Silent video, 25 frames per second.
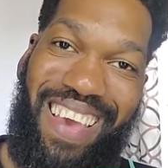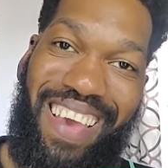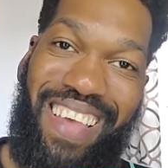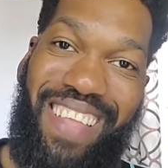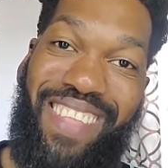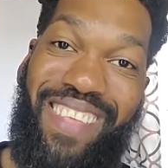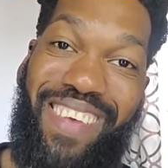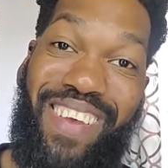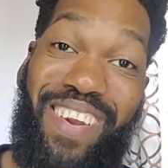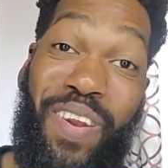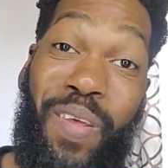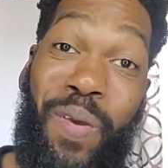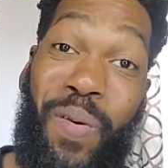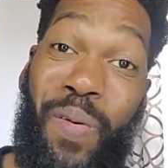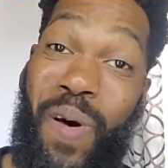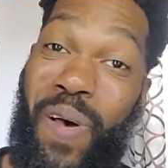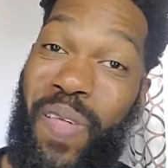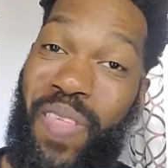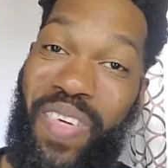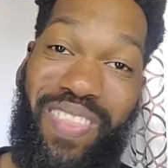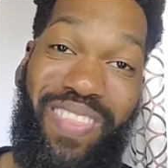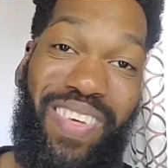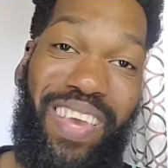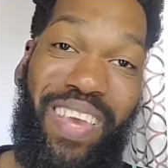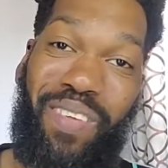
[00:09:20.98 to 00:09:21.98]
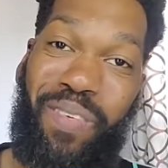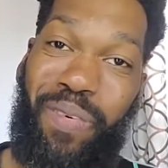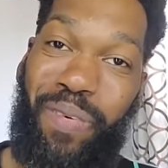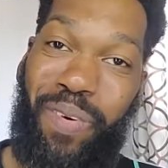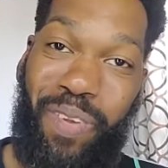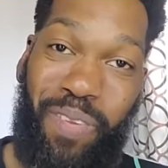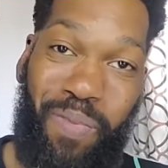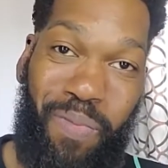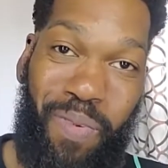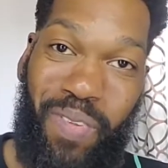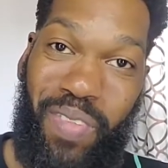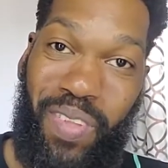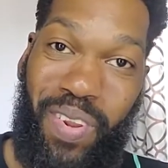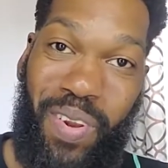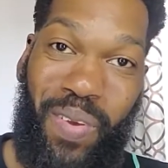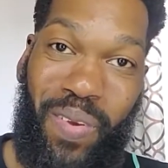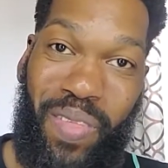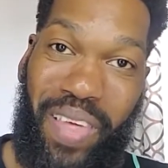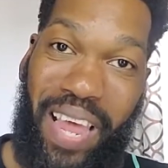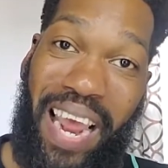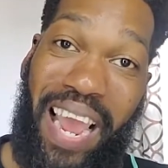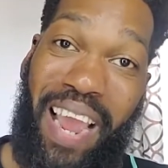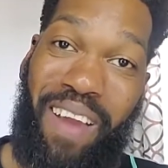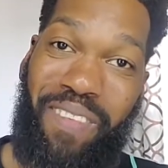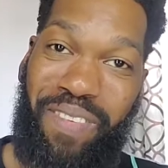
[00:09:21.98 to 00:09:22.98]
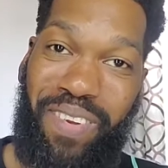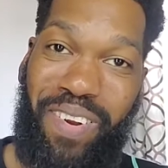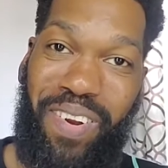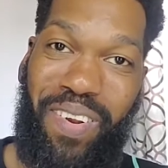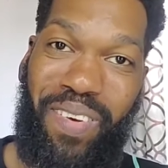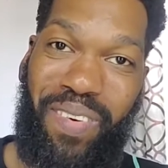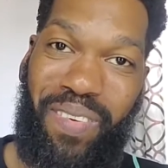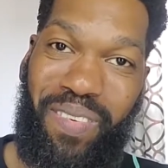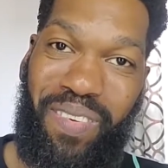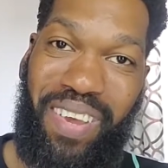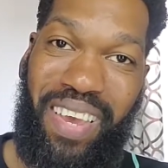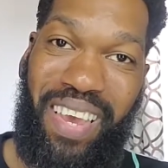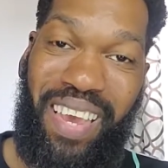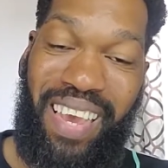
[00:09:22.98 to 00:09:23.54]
to do all the things we were supposed to do that afternoon.